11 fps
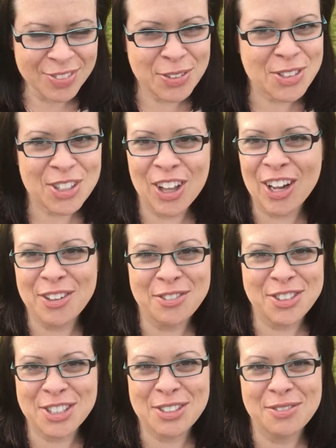It was a lot
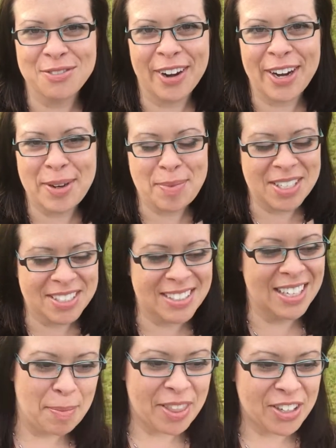of just randomness,
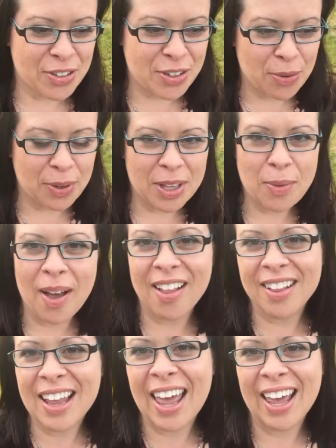but they turned out really
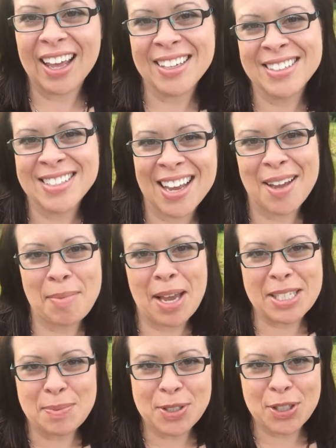well, and uh, my
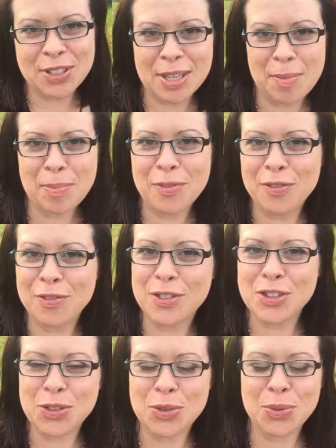husband took some
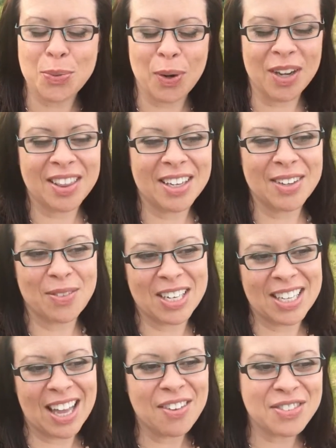to work that when
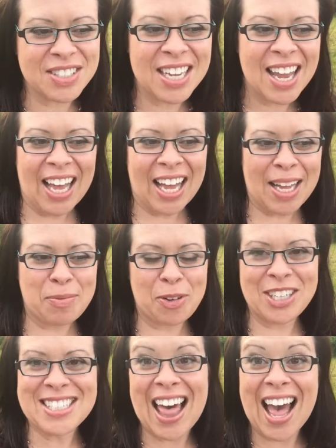he left um, for
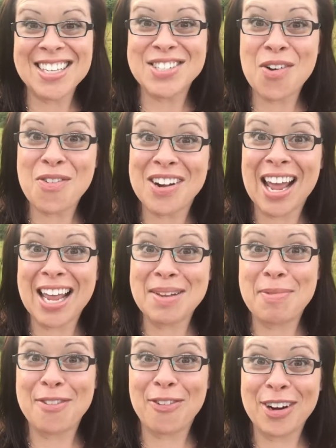his last
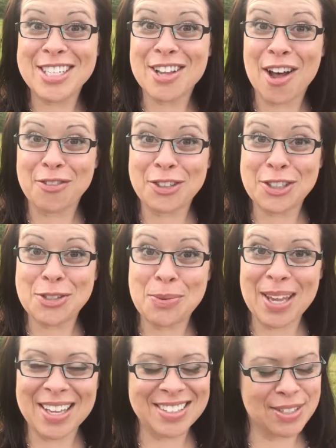overnight before he's off for two
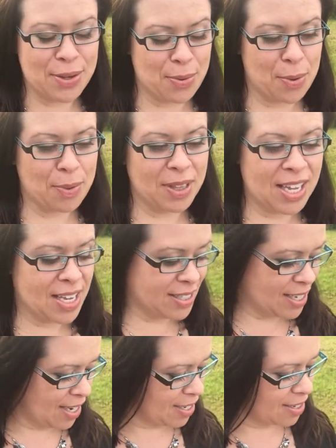weeks. So we're really
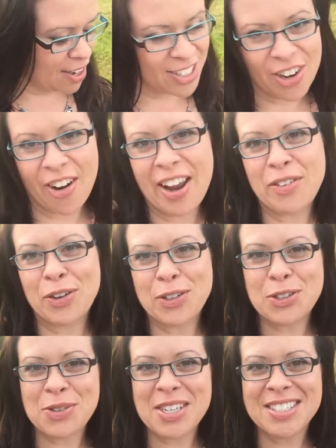excited because our
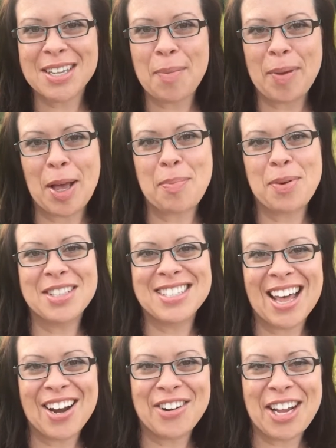anniversary is coming up on
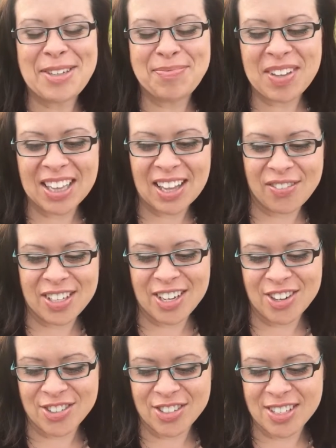Saturday, 11
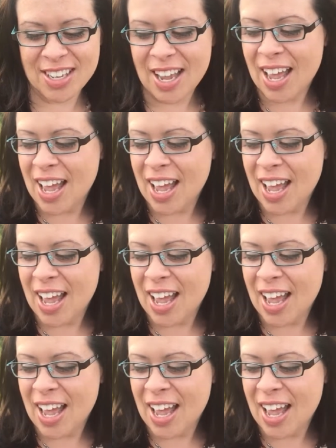years.